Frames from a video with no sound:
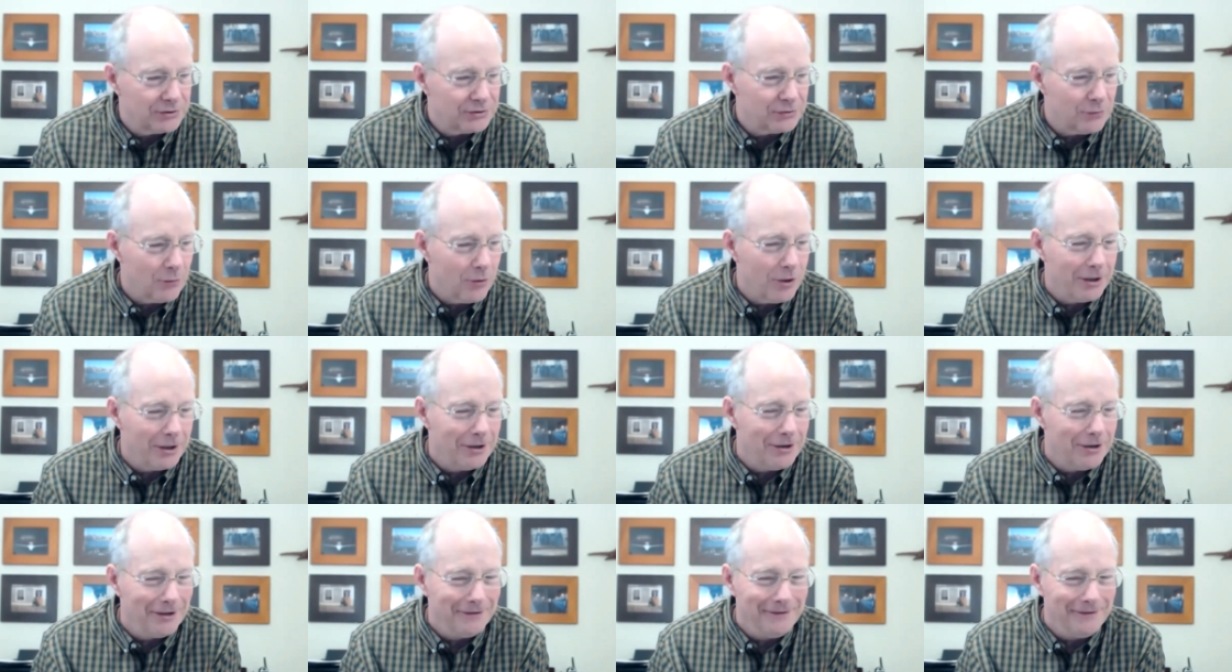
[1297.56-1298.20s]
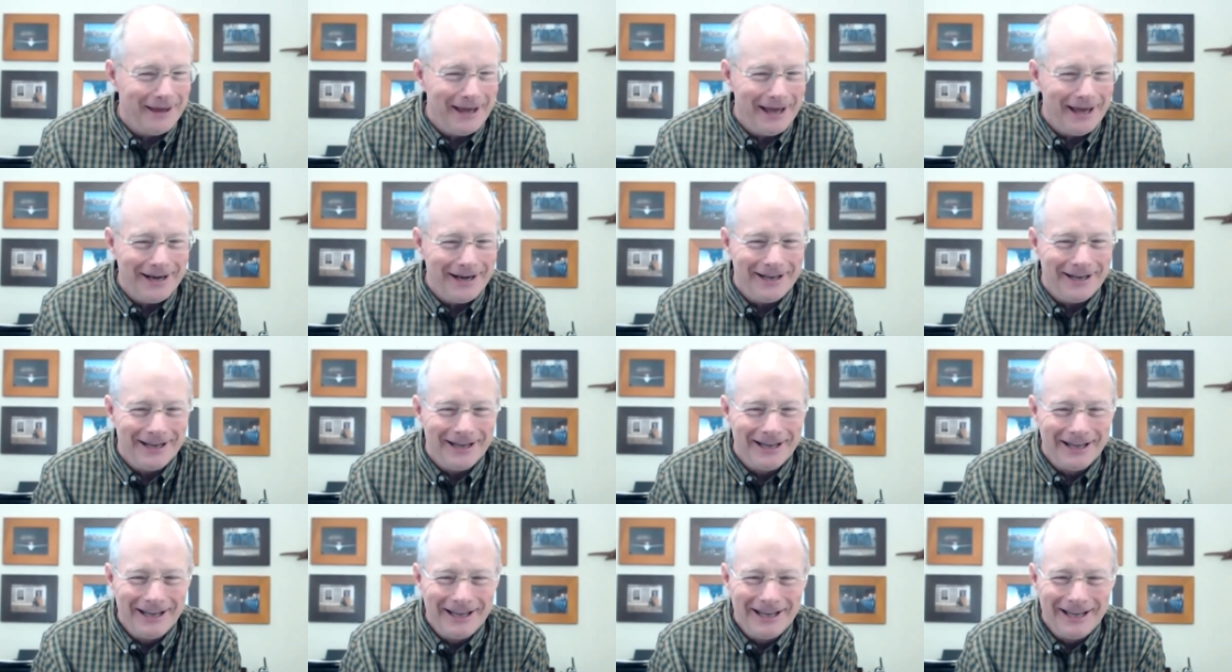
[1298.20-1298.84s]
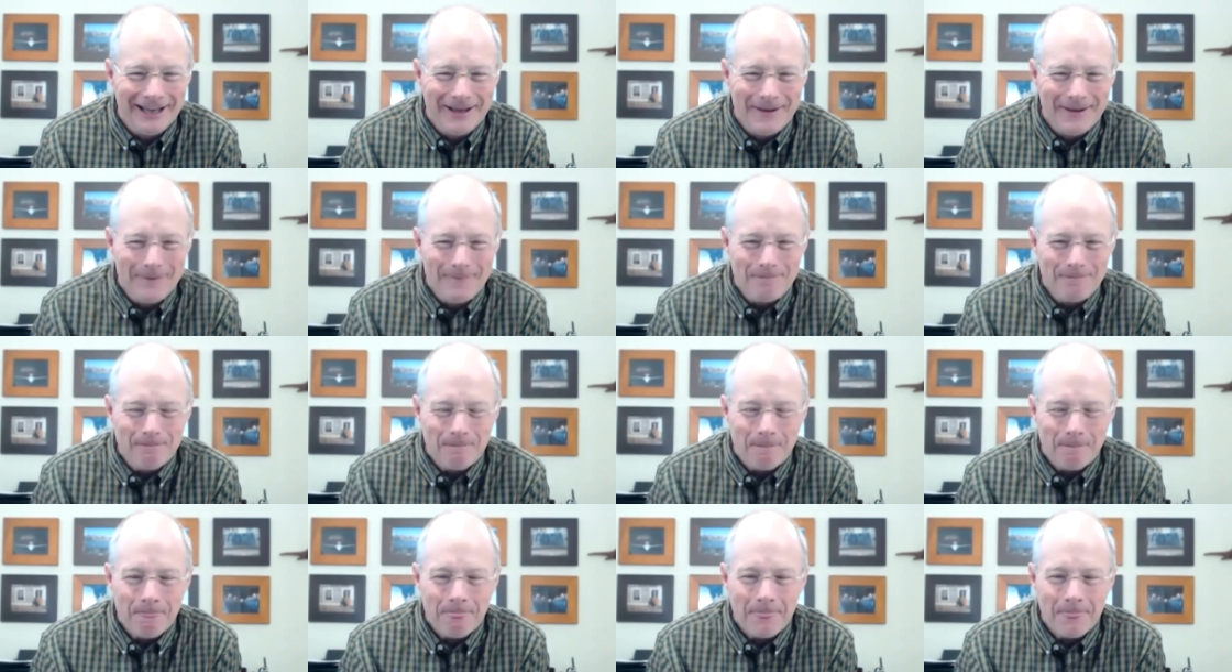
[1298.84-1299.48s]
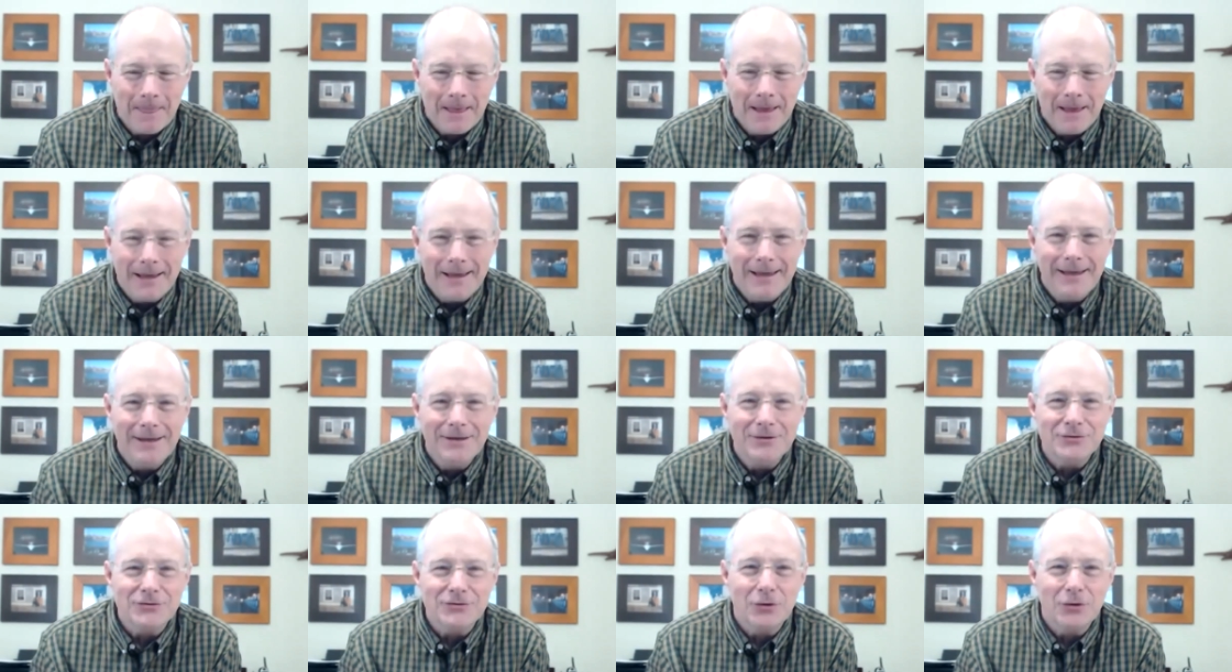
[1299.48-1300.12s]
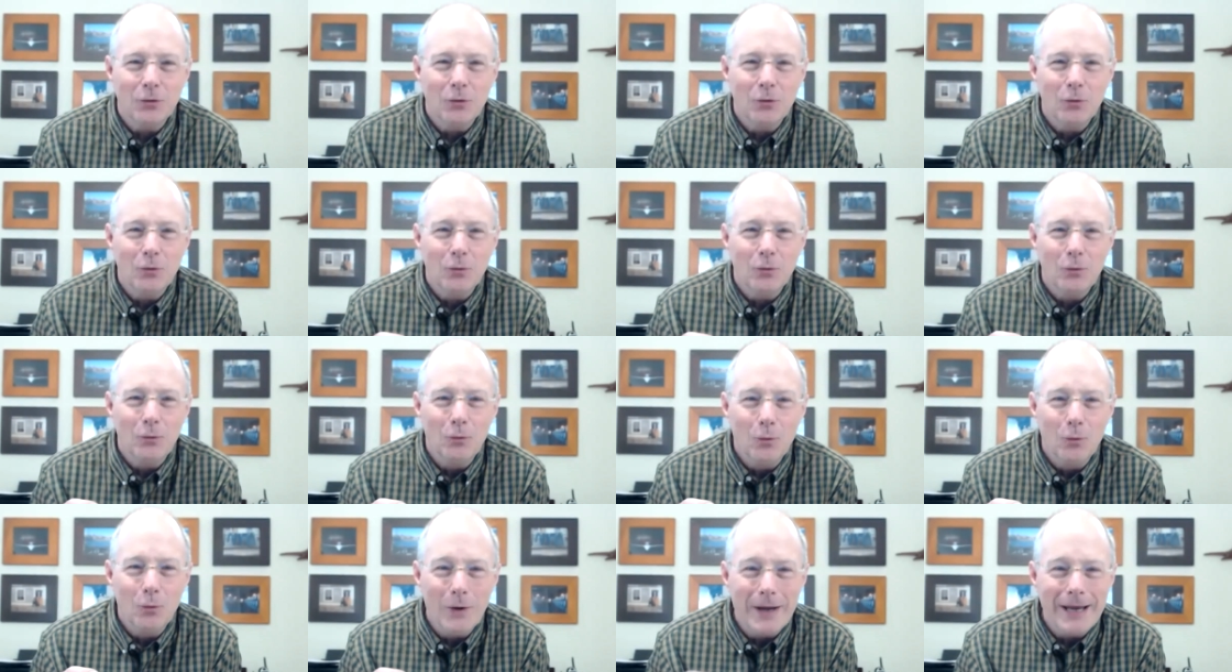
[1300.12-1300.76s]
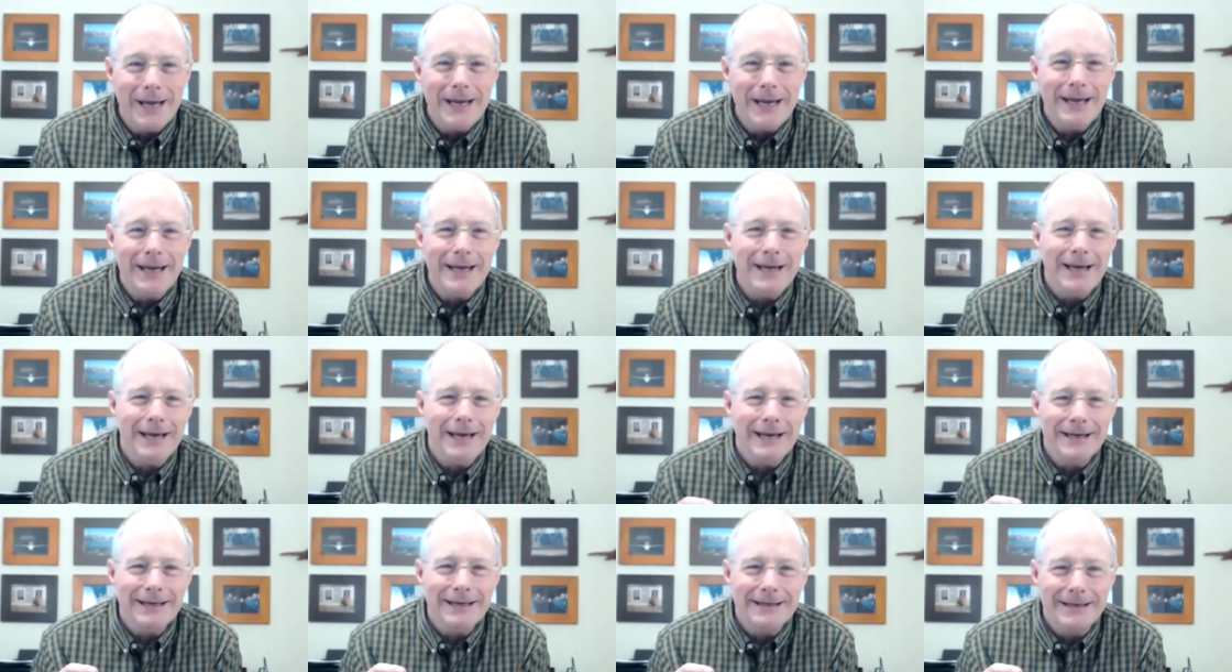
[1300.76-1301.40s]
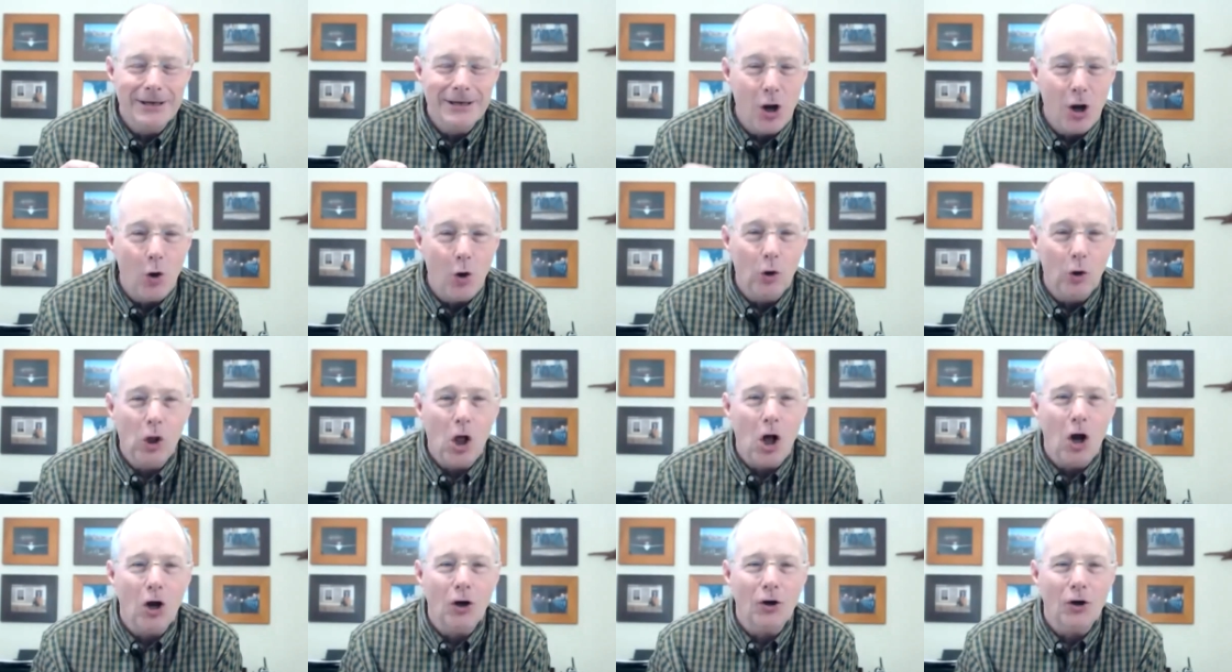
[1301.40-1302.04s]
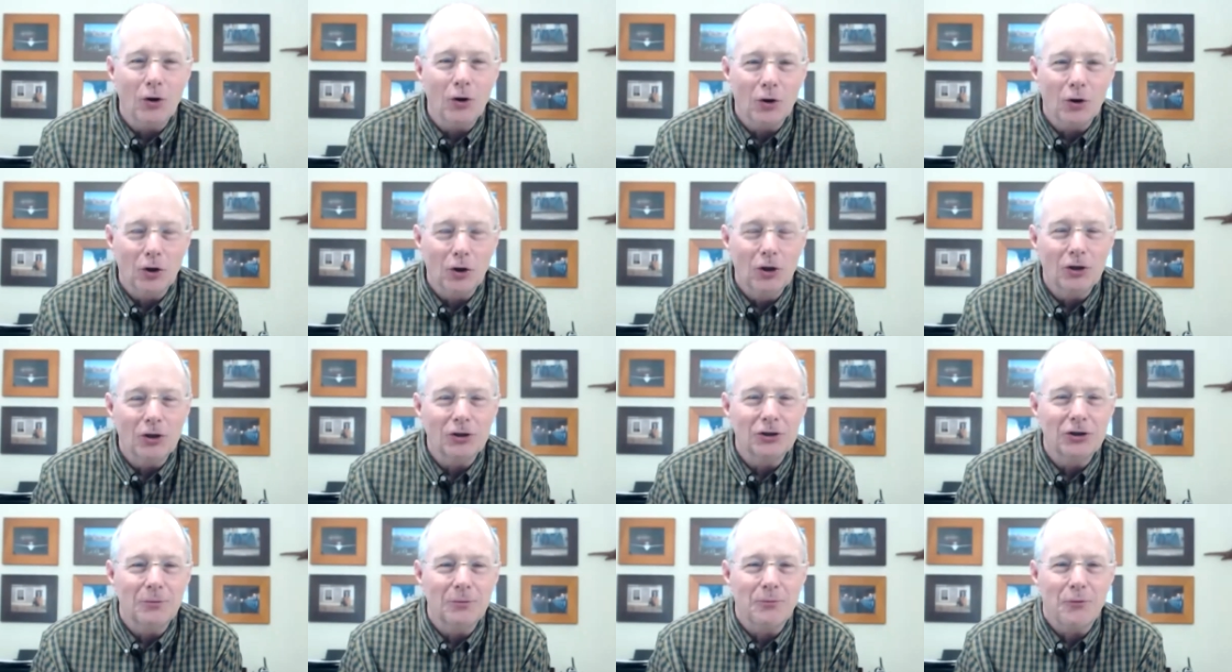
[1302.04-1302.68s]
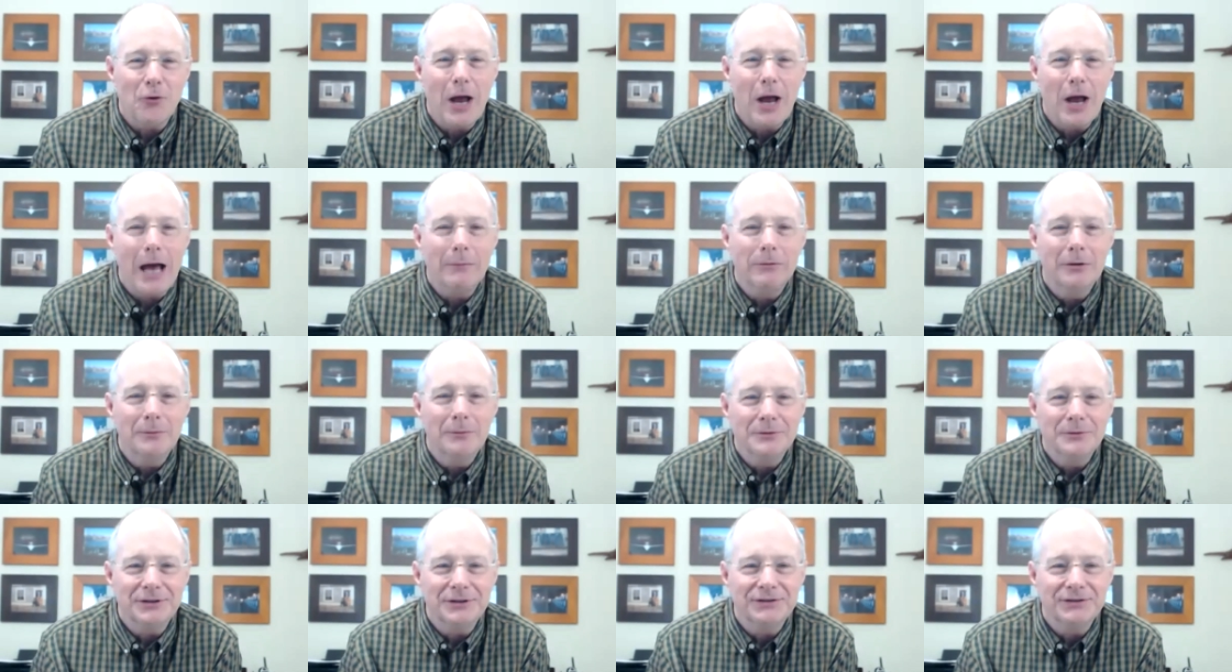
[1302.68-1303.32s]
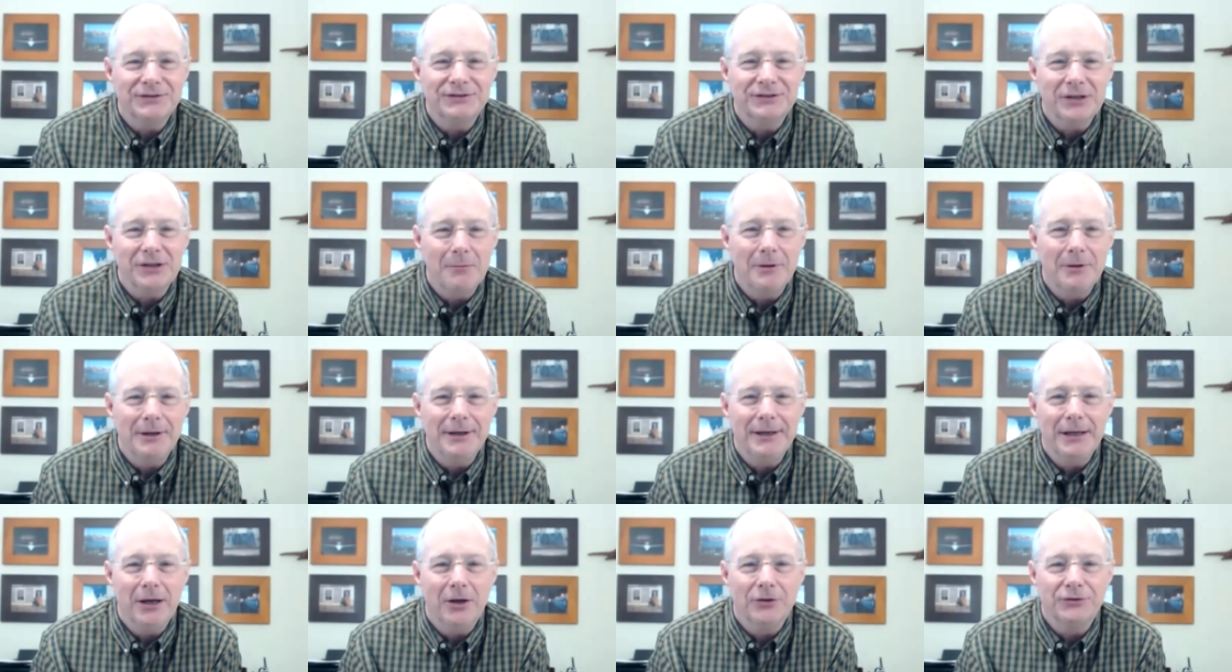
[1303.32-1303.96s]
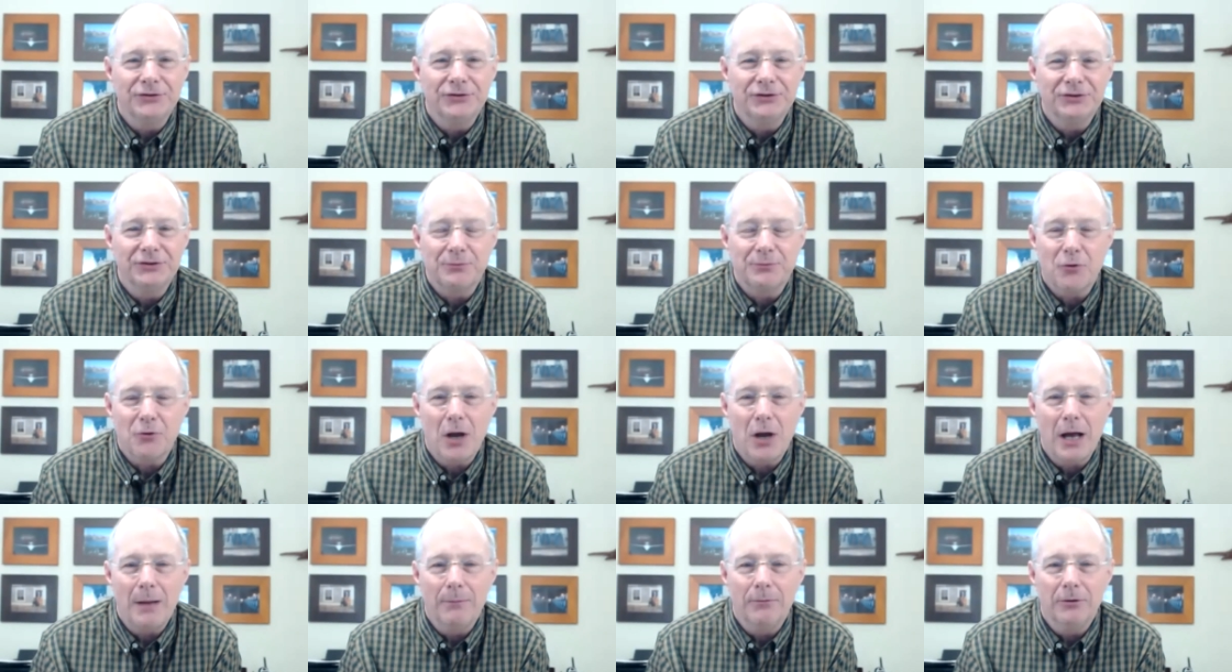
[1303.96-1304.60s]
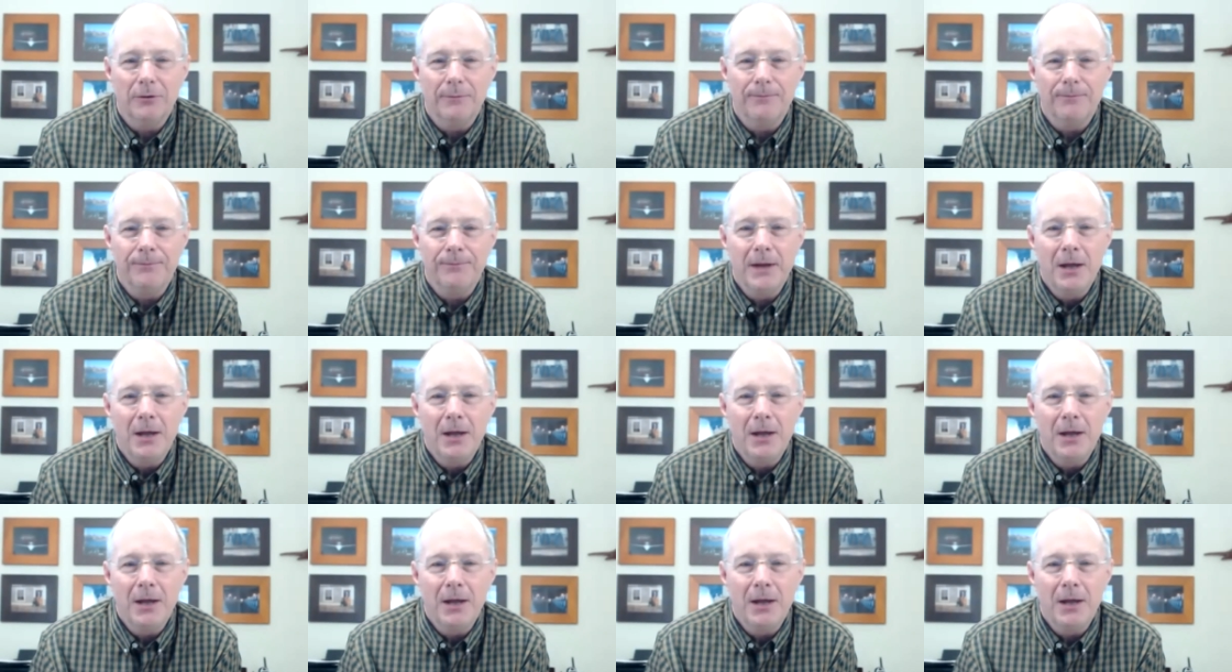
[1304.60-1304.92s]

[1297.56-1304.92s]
story on that, is we no longer looked at problems as somebody else's problem.